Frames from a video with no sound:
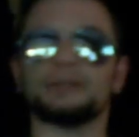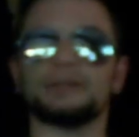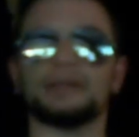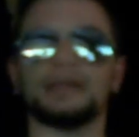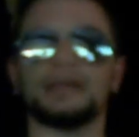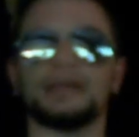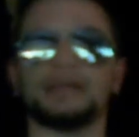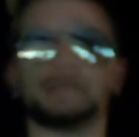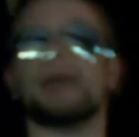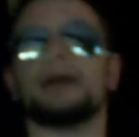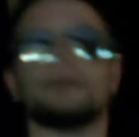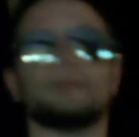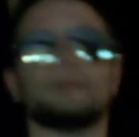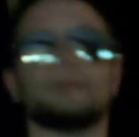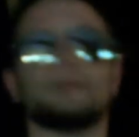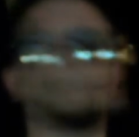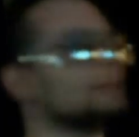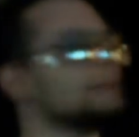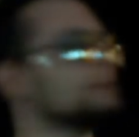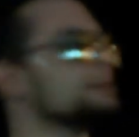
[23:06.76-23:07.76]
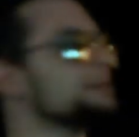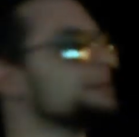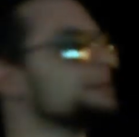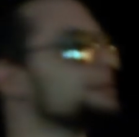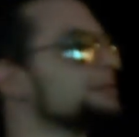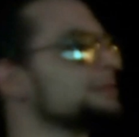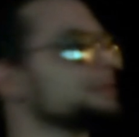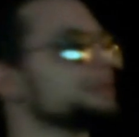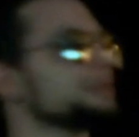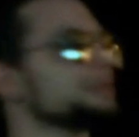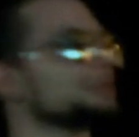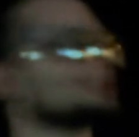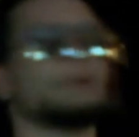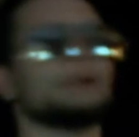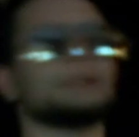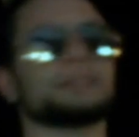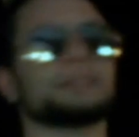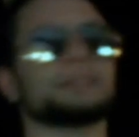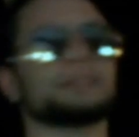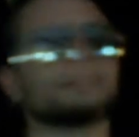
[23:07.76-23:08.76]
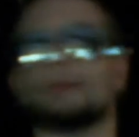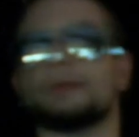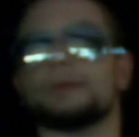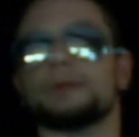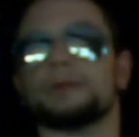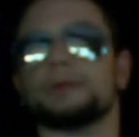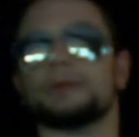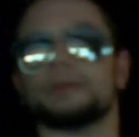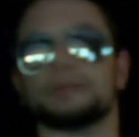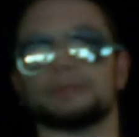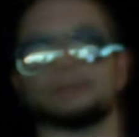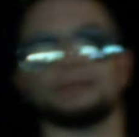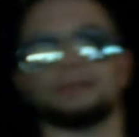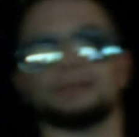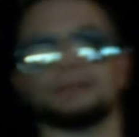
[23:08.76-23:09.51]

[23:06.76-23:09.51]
get out of it. He doesn't know how to smell the roses.